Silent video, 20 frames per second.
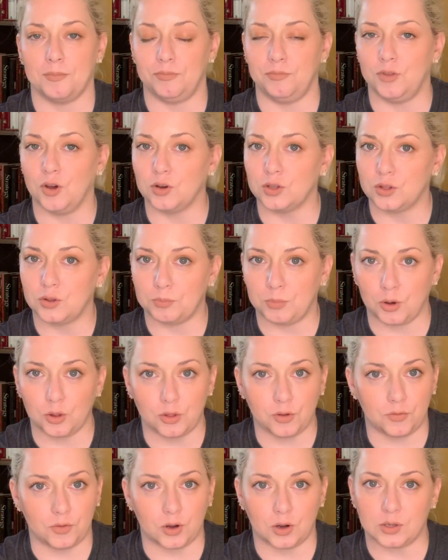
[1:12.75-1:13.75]
Both
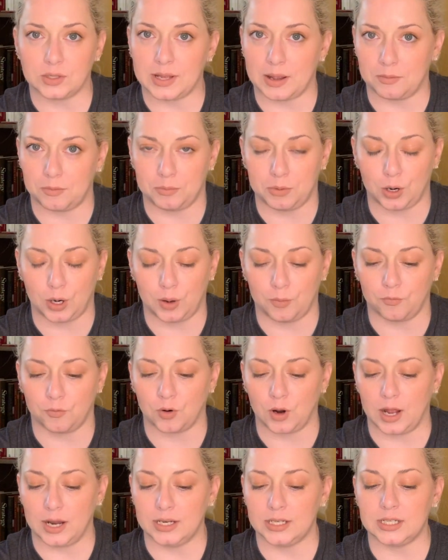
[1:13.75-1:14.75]
of those I would put up
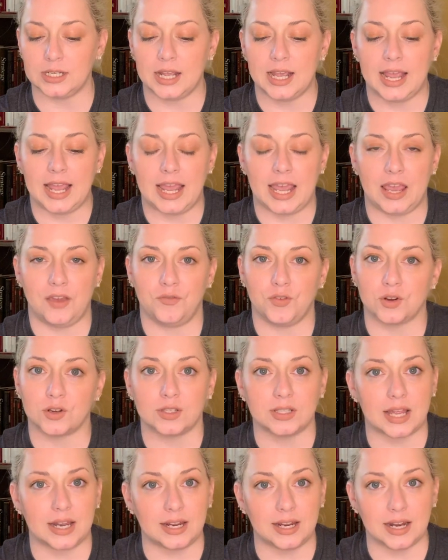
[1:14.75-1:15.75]
front. If you're
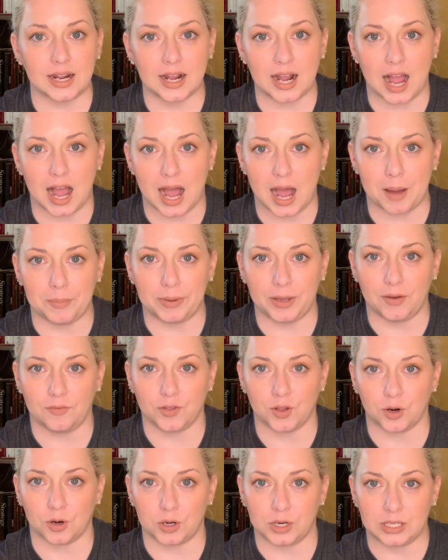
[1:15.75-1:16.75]
sending a copy of
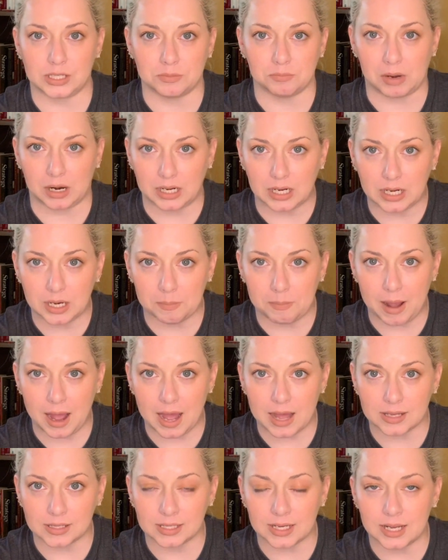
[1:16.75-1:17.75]
the earnest money
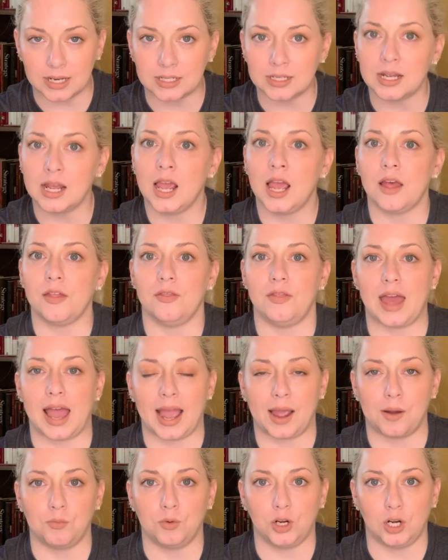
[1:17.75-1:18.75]
deposit,
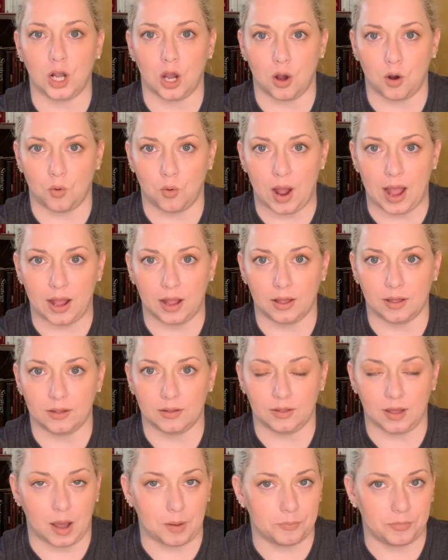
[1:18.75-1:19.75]
that would go
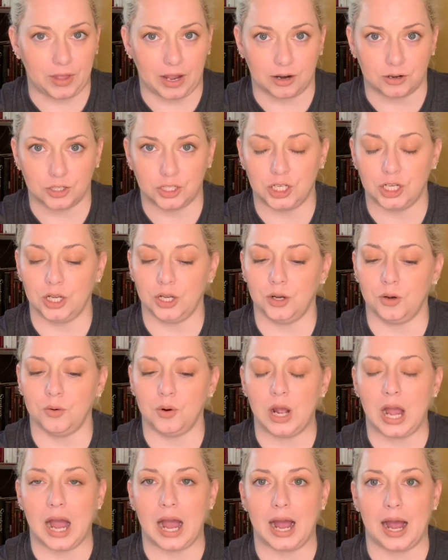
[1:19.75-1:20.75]
up there
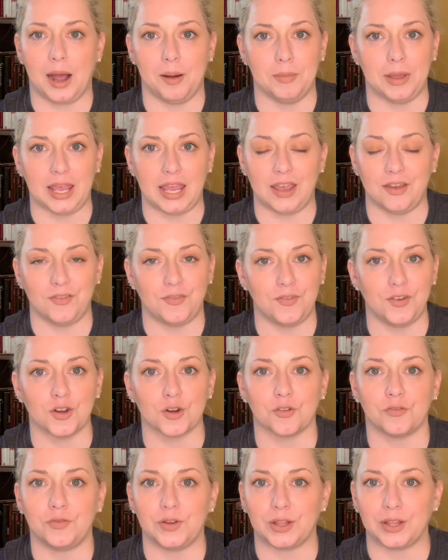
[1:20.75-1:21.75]
too. If
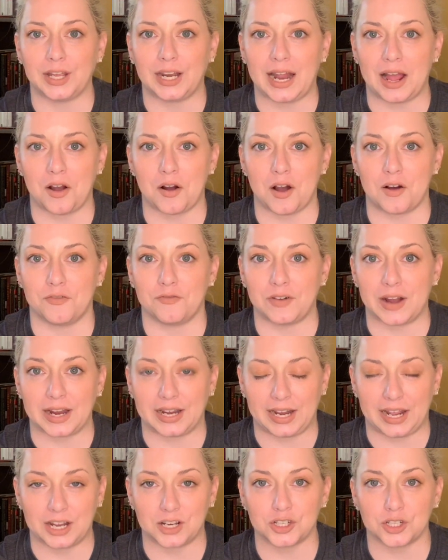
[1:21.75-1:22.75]
you're filling out a
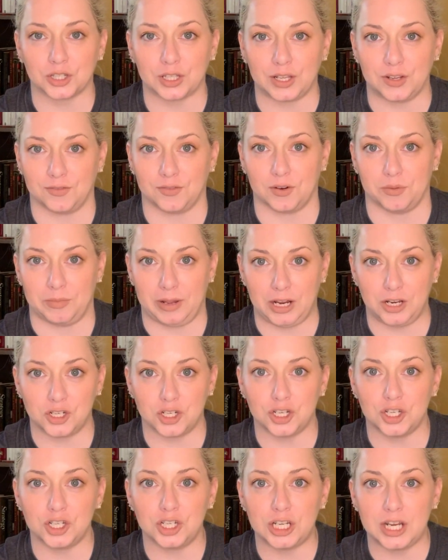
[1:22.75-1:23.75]
financial
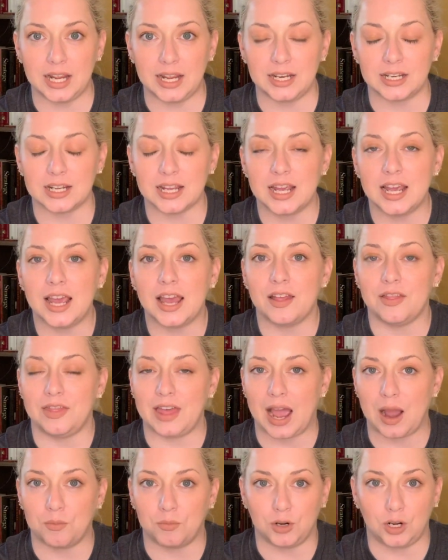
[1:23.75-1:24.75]
information sheet,
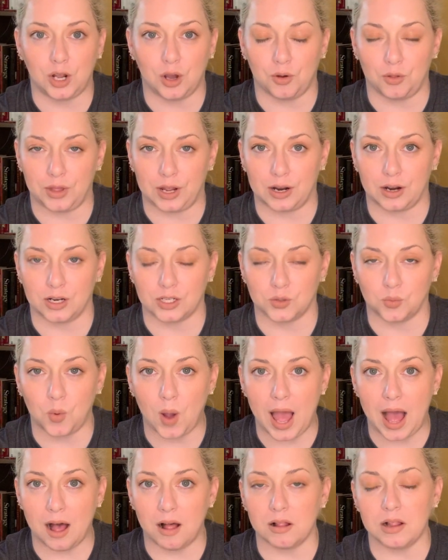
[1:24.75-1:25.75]
that would go there as
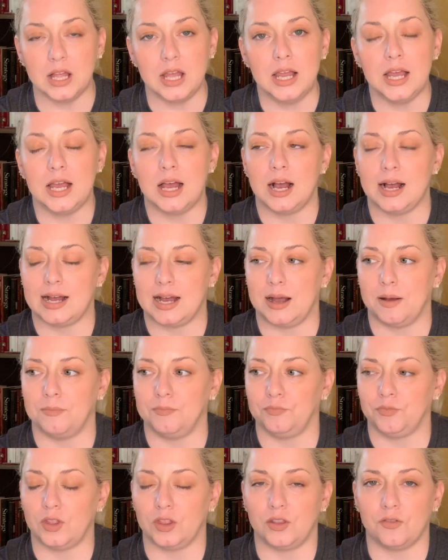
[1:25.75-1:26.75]
well.
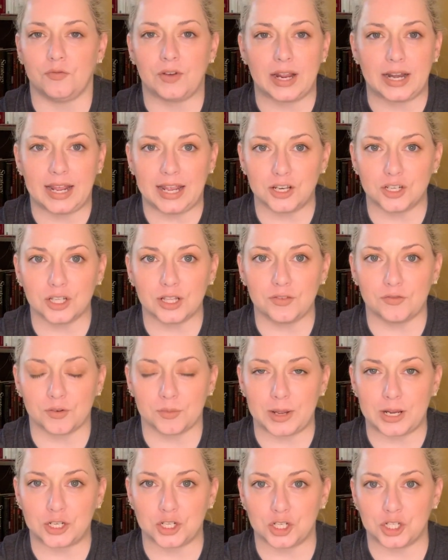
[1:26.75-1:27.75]
The financial
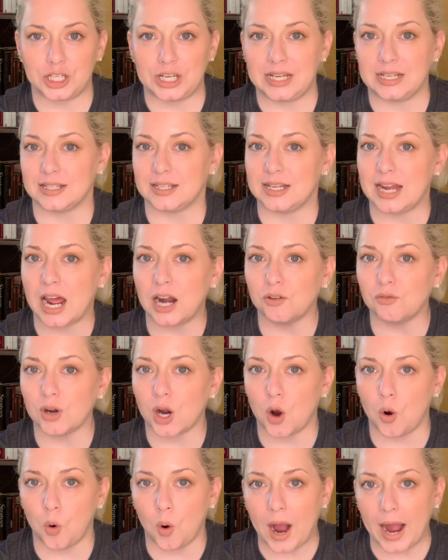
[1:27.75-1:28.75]
information sheet, it's not a
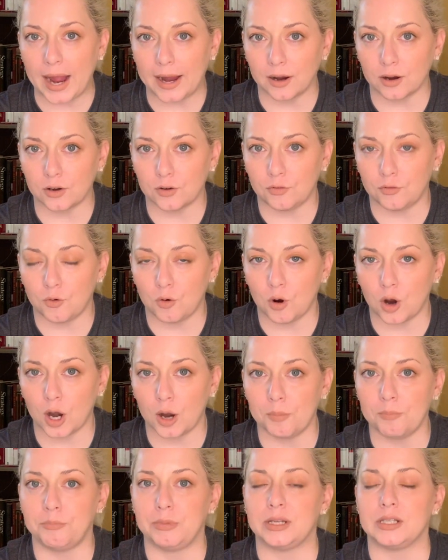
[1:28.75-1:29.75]
required
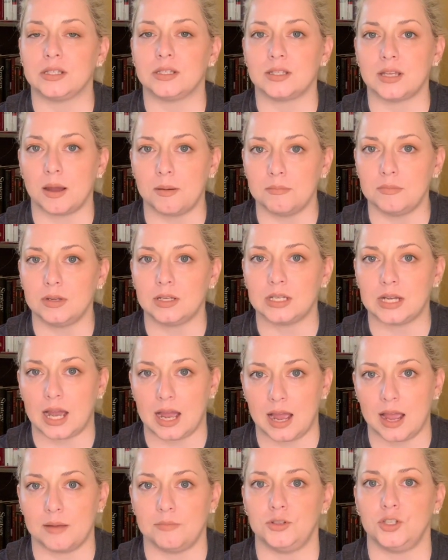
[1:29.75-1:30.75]
form, but
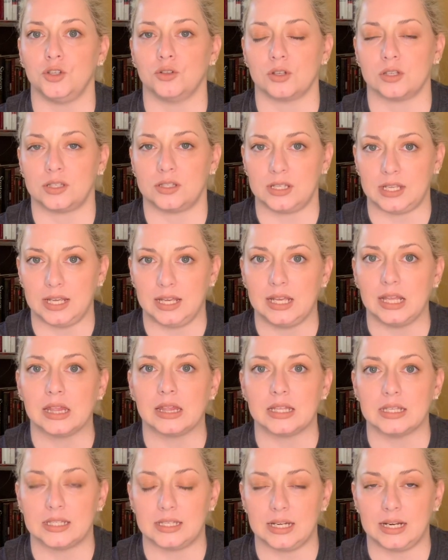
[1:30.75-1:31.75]
sometimes you'll see
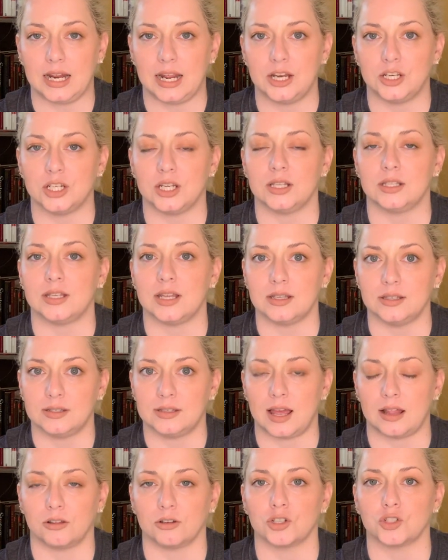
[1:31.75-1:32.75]
listing agents and
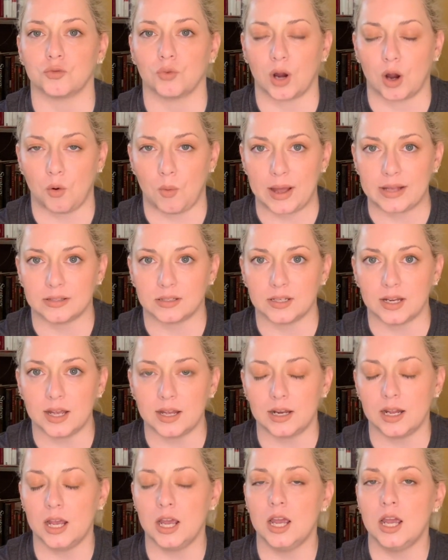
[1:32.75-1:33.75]
sellers request
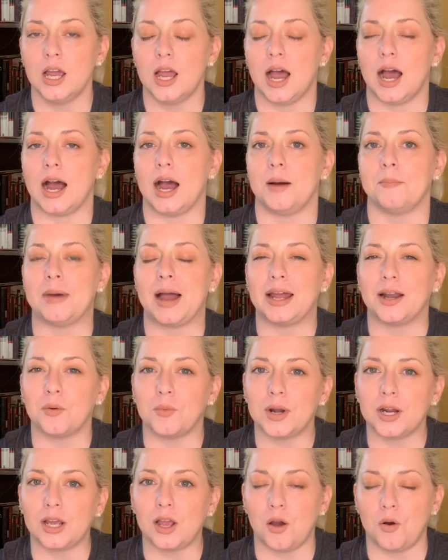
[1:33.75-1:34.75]
it. I don't
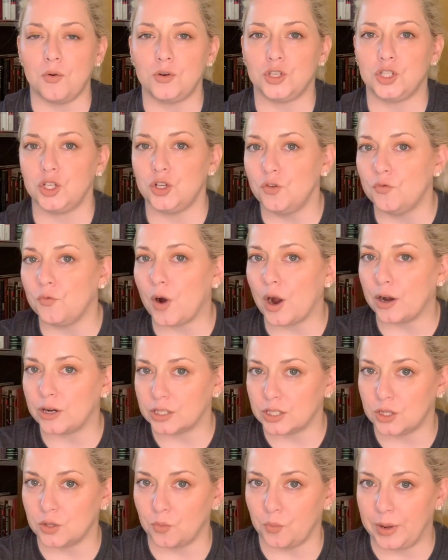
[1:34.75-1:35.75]
want to go too far
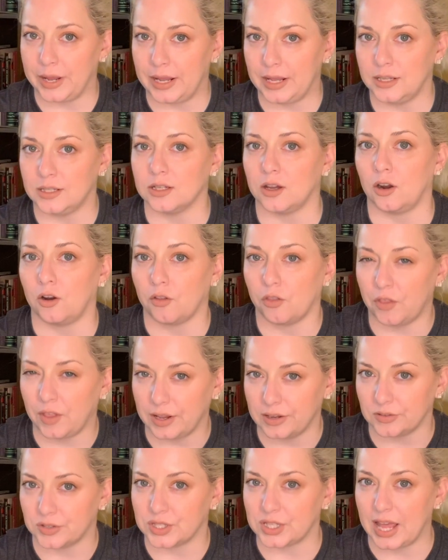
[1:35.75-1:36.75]
into the weeds on
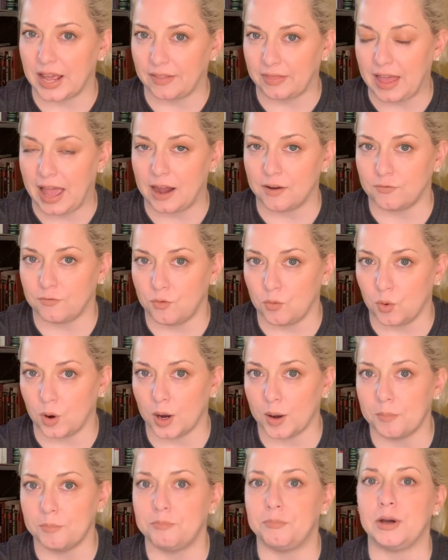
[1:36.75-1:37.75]
things like that
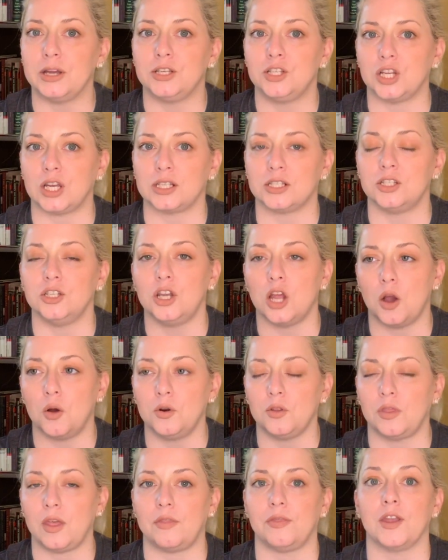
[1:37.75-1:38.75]
form, but just
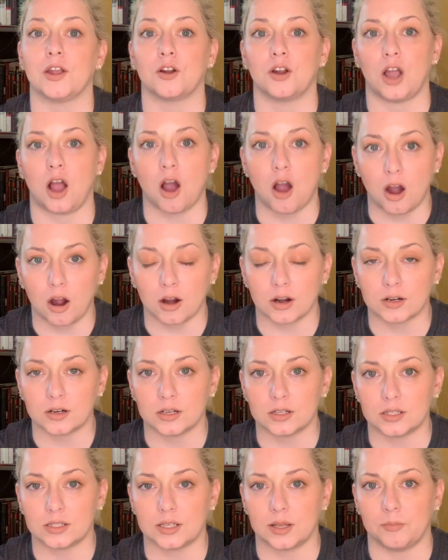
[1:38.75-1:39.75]
note that there are
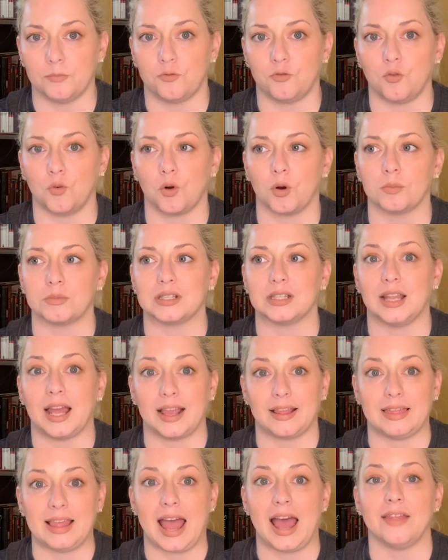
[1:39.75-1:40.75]
some forms
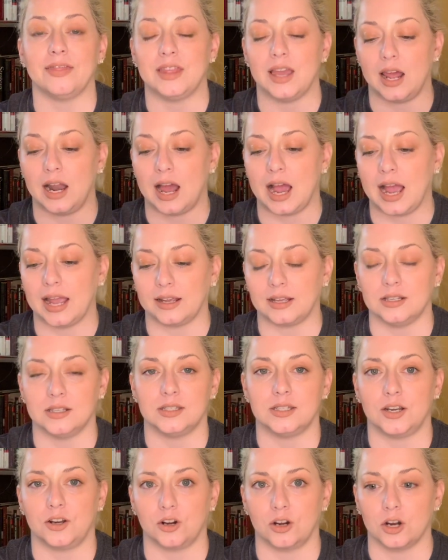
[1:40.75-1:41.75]
like that I
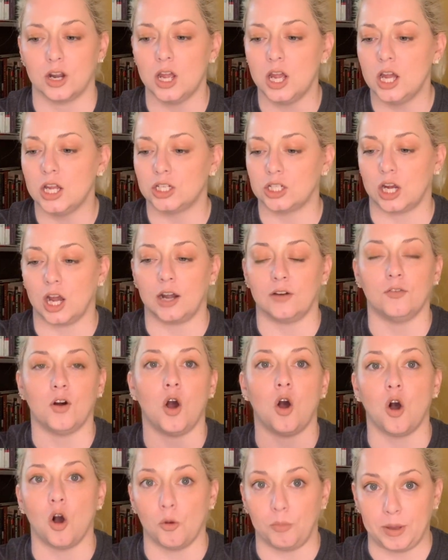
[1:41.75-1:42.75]
consider to kind of
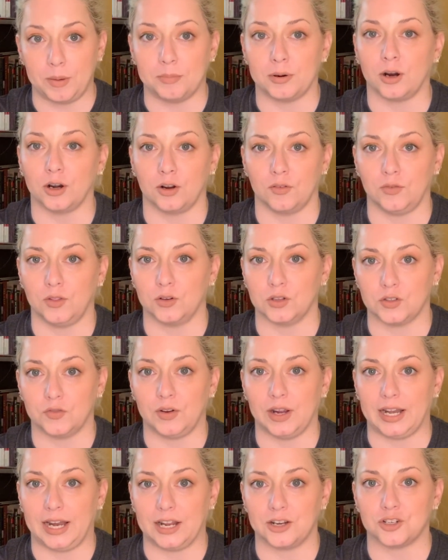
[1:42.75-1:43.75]
all be part of those
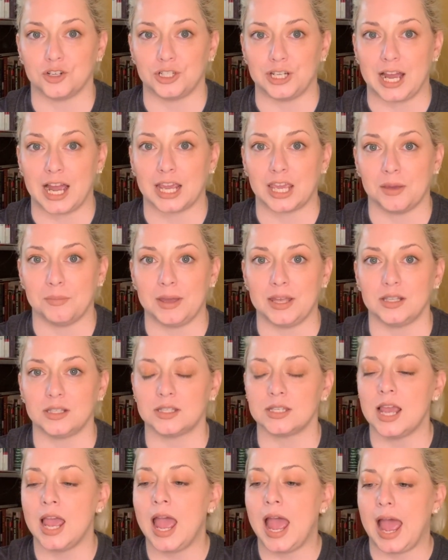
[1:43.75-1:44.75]
financial documents.
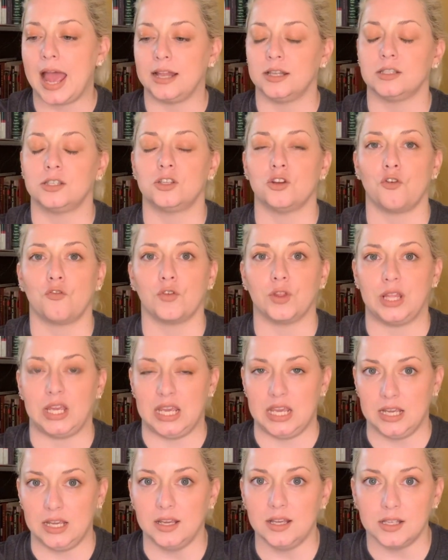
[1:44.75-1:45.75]
And so for the
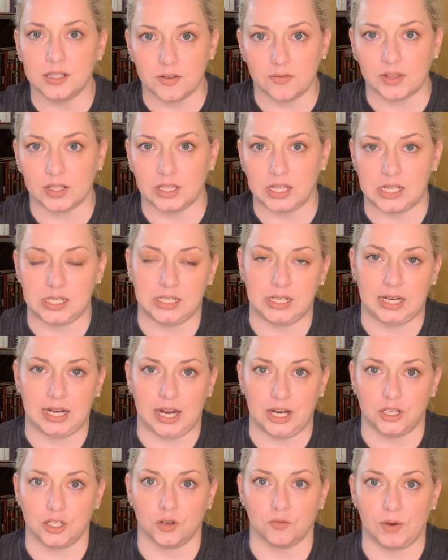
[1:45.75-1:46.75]
ease of the listing
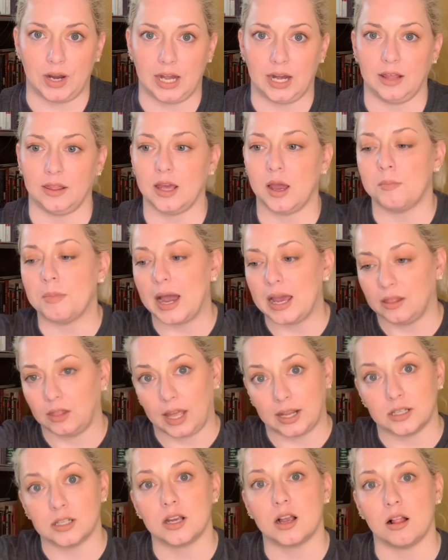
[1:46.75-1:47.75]
agent reading them, I
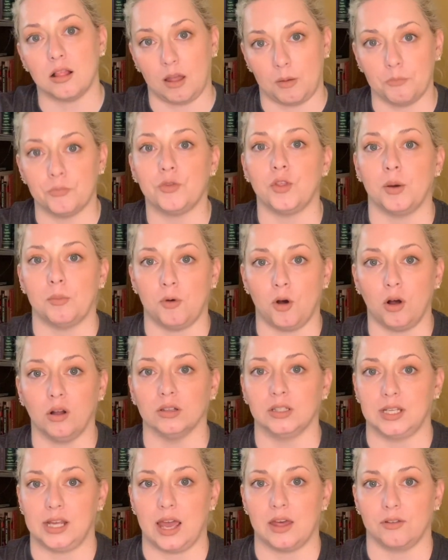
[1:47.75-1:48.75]
like to clump them all
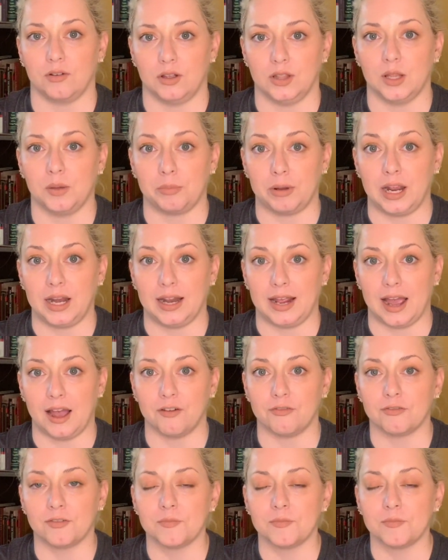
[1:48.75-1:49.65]
together in the PDF.